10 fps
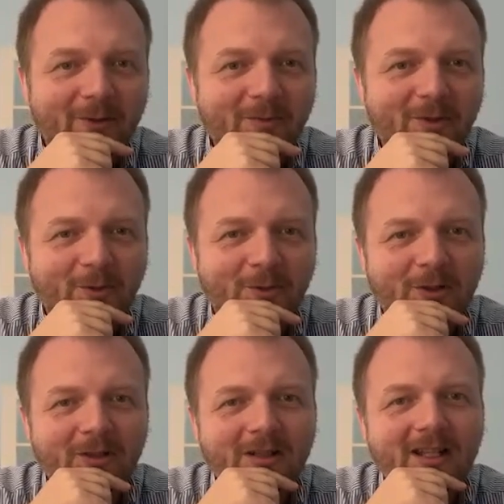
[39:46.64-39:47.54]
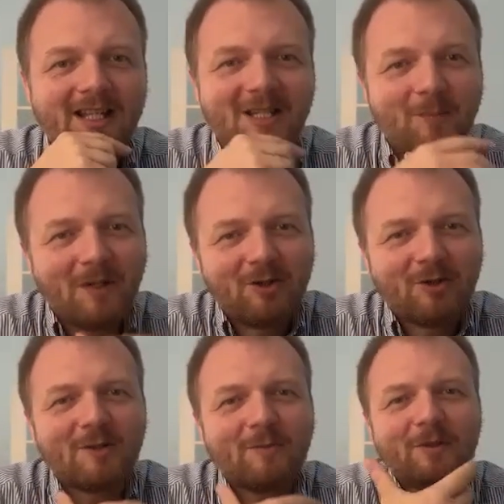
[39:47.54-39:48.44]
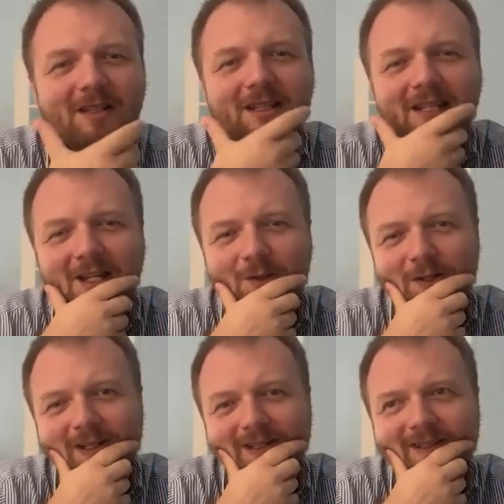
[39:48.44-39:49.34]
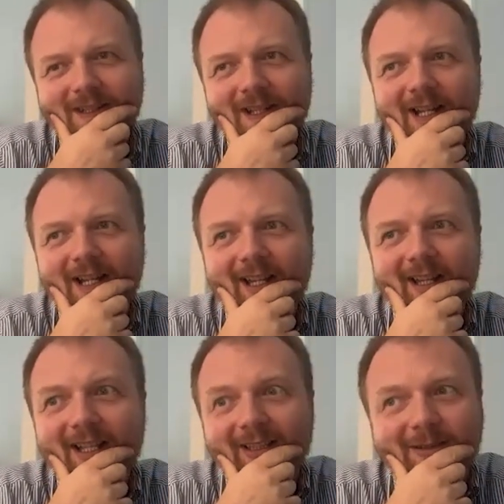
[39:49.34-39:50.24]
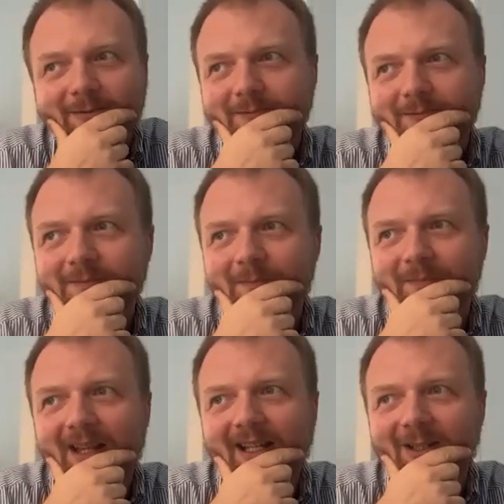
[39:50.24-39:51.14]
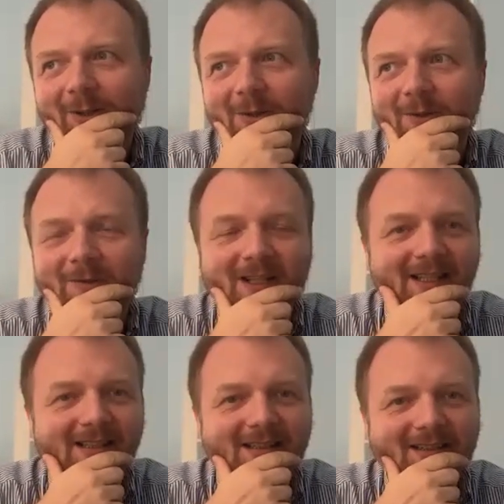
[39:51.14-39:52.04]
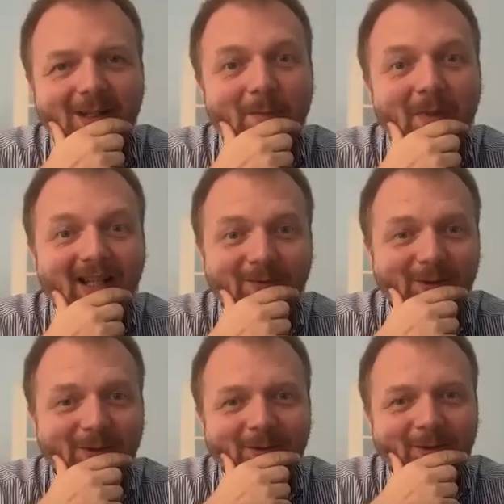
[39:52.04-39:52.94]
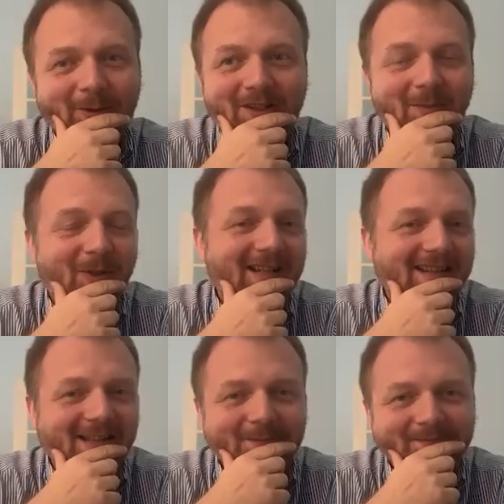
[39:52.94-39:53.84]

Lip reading: from your speeches, presentations, that, I don't know, you find impactful or surprising?